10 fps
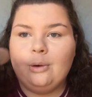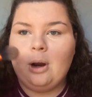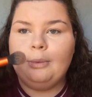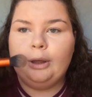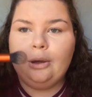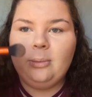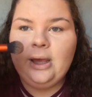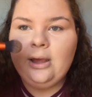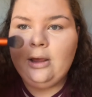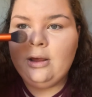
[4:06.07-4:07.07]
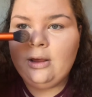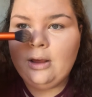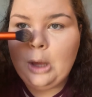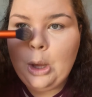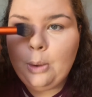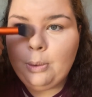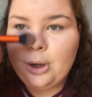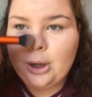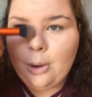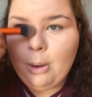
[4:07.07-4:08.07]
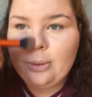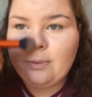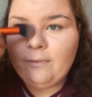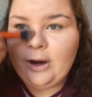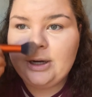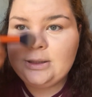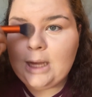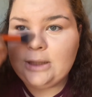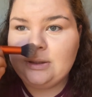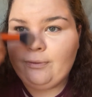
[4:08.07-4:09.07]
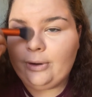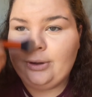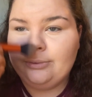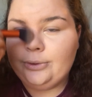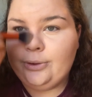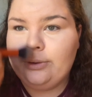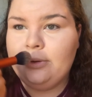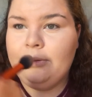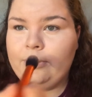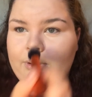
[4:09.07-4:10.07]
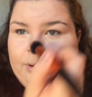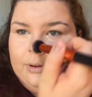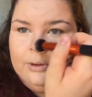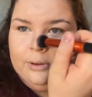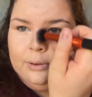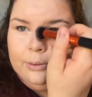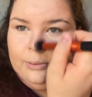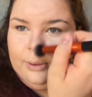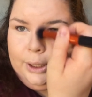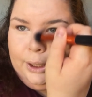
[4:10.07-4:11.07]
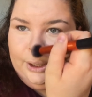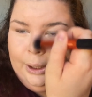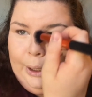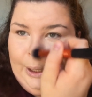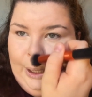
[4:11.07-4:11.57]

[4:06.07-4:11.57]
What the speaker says: Grab a little bit. We're going to go on the very sides of our nose. Right here.